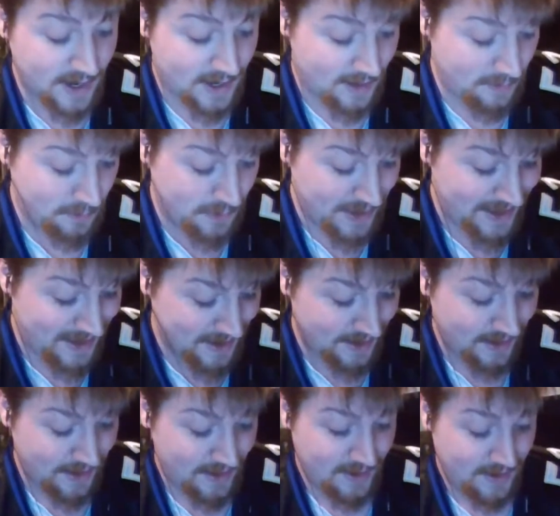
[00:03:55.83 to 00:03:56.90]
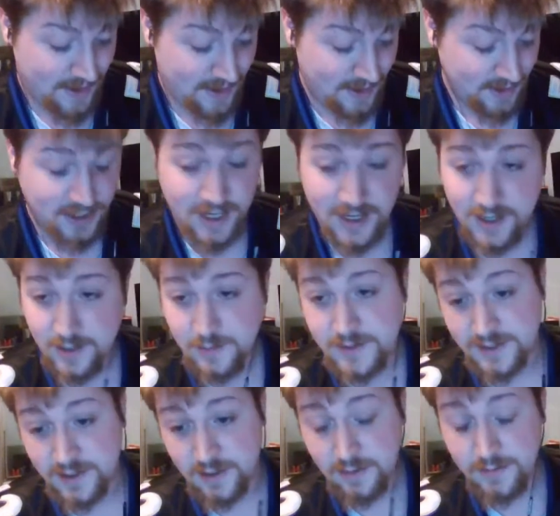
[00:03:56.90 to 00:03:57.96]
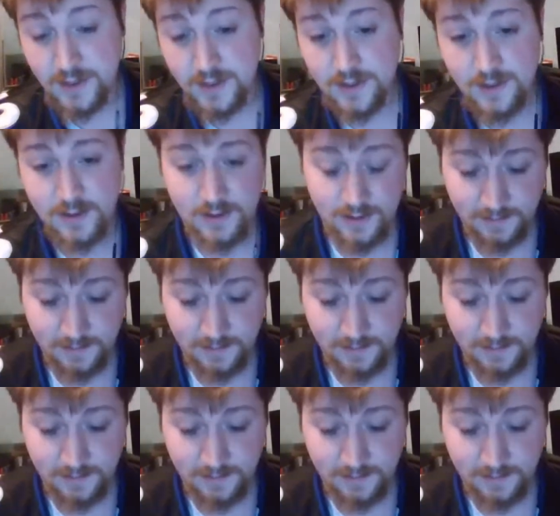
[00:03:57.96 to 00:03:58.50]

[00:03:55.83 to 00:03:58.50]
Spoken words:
He beat Jacob Silva.